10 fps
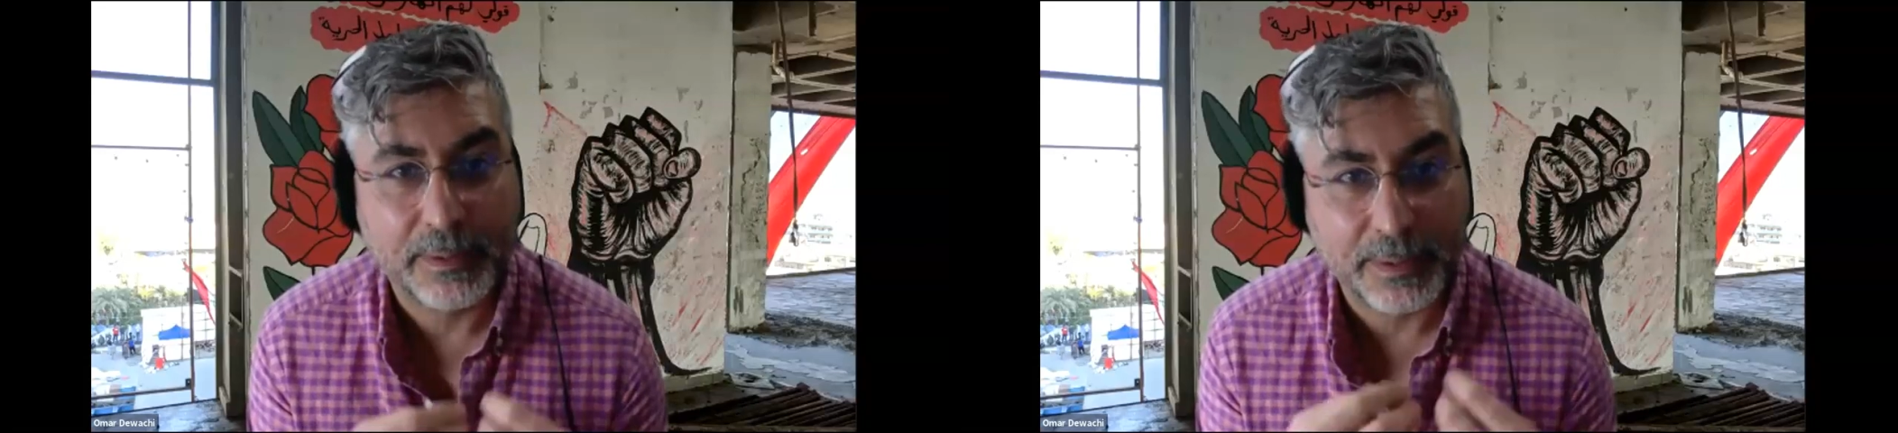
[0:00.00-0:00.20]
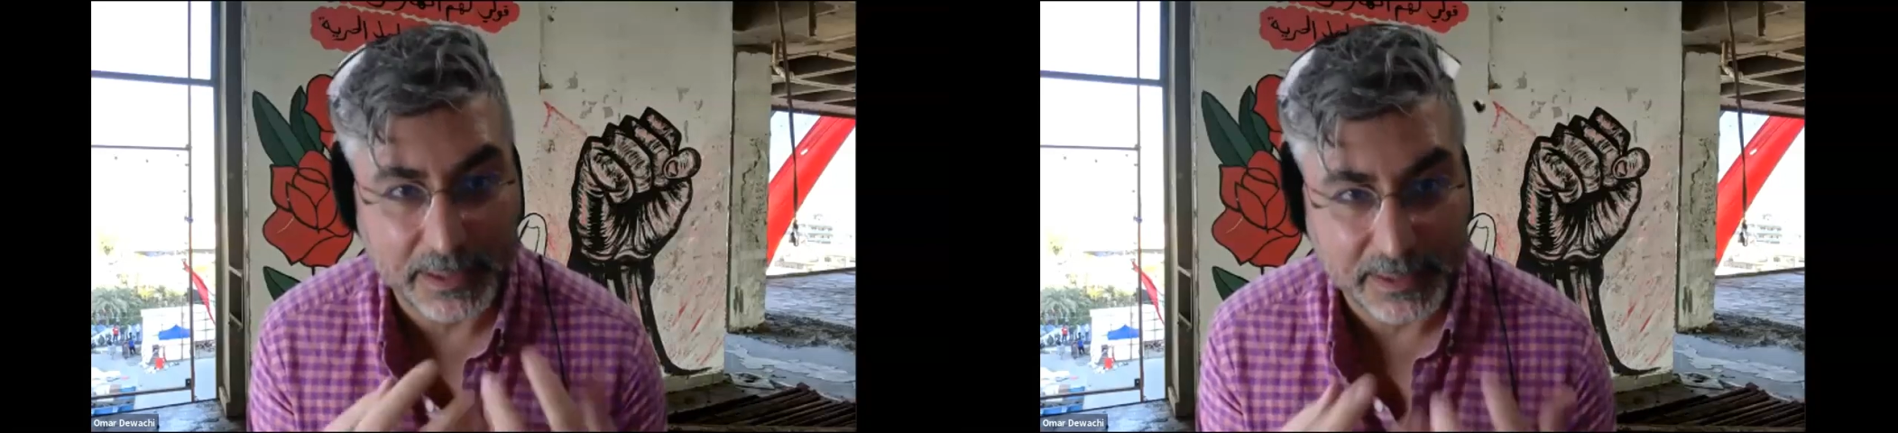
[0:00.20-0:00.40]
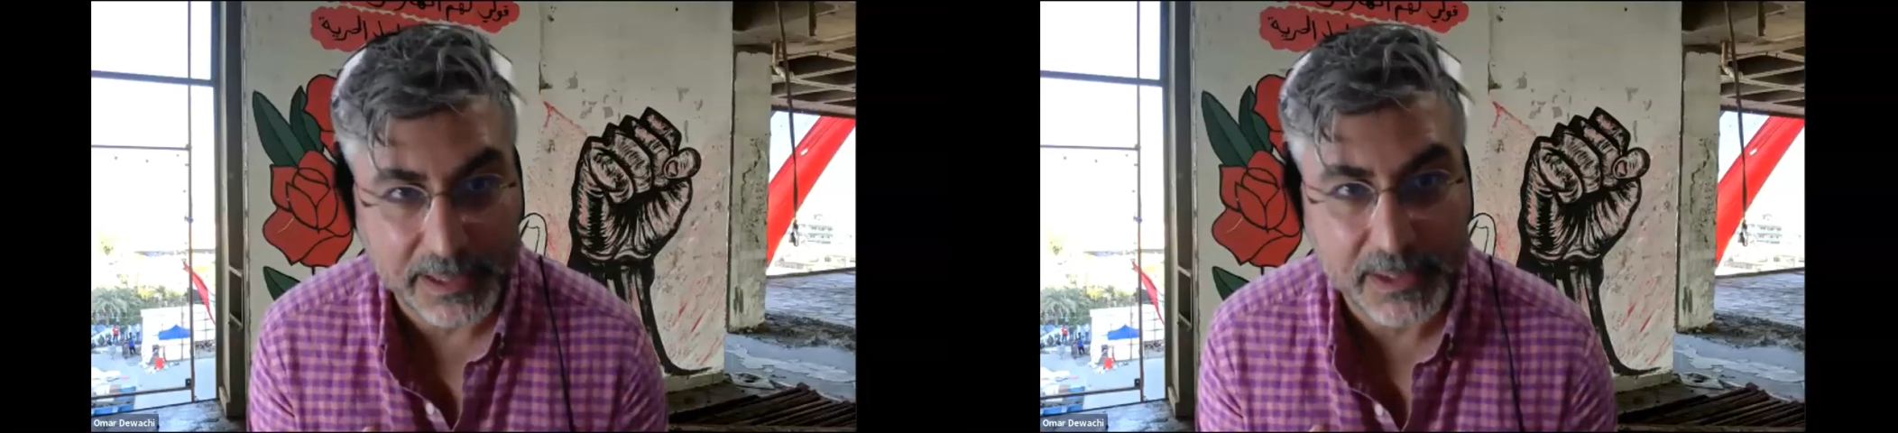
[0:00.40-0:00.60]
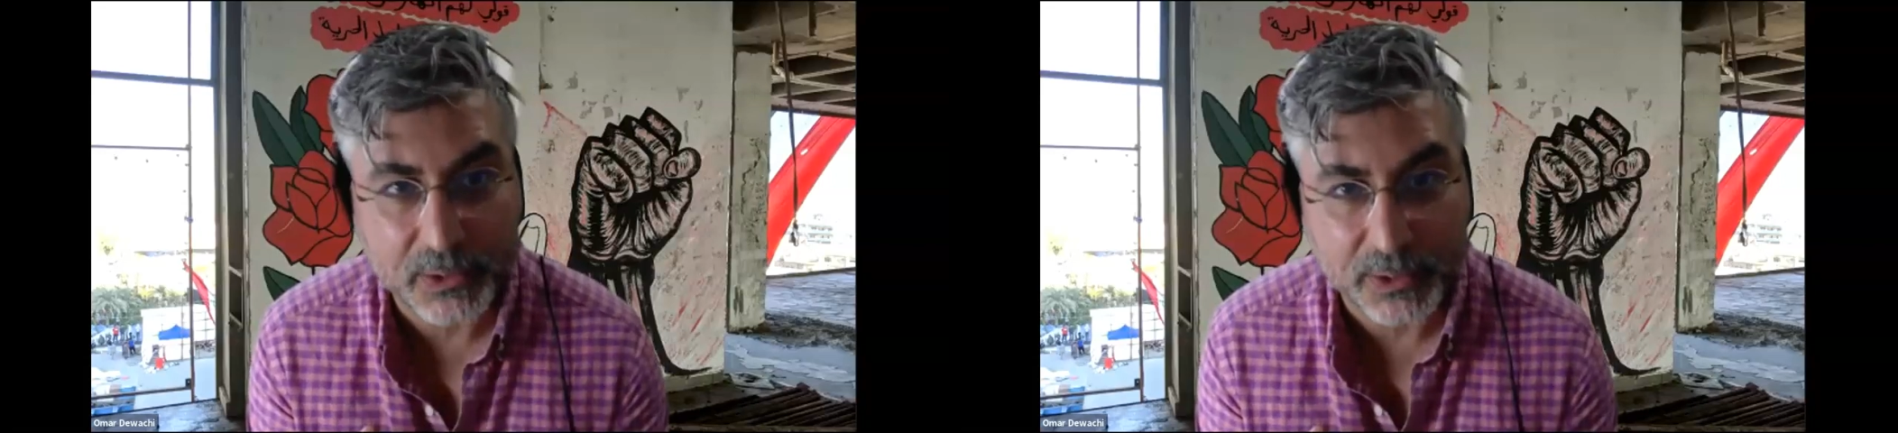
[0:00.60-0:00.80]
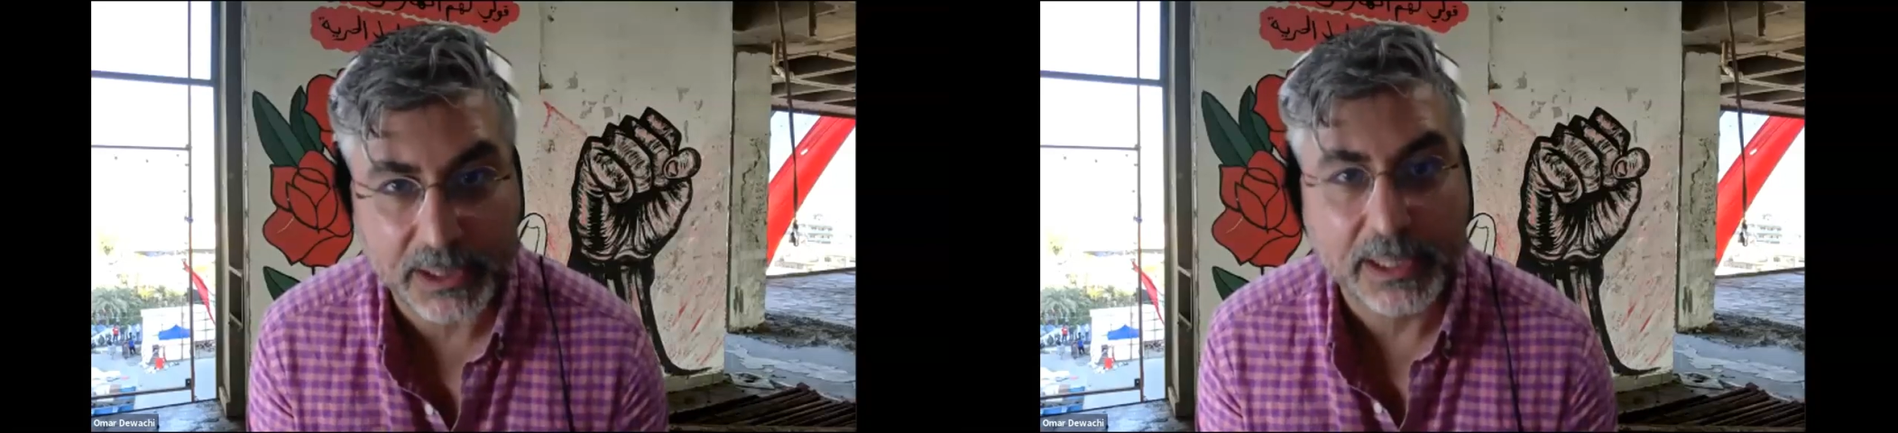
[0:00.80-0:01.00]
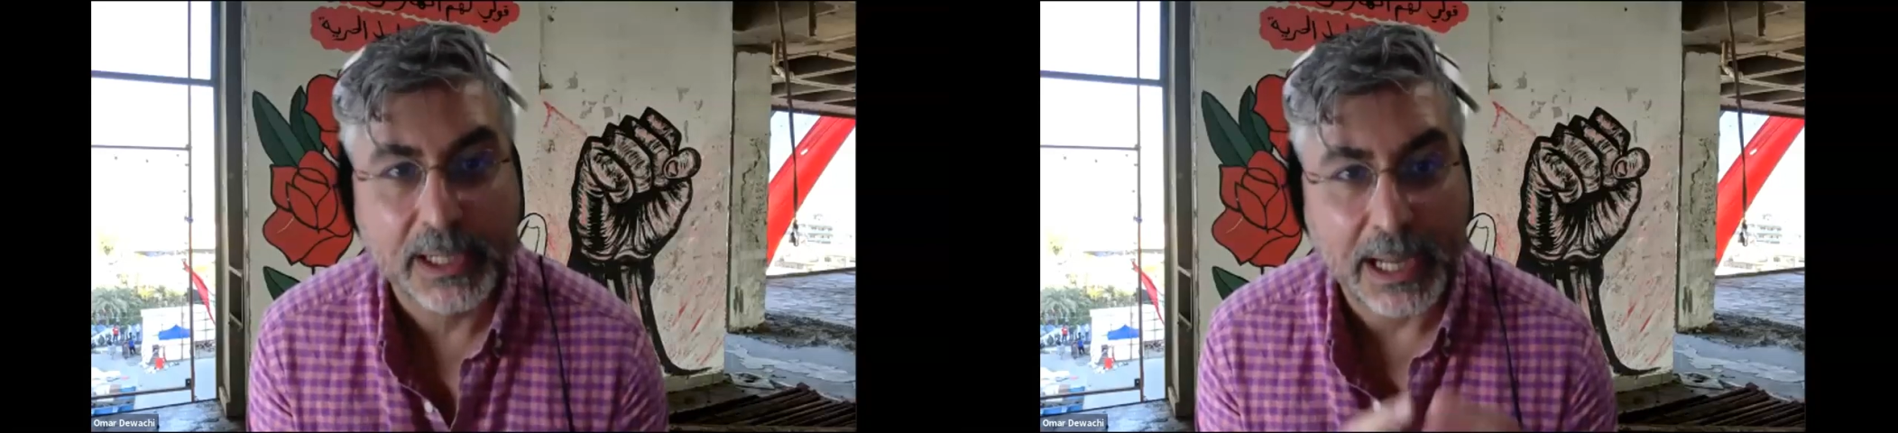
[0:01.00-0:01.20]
that history,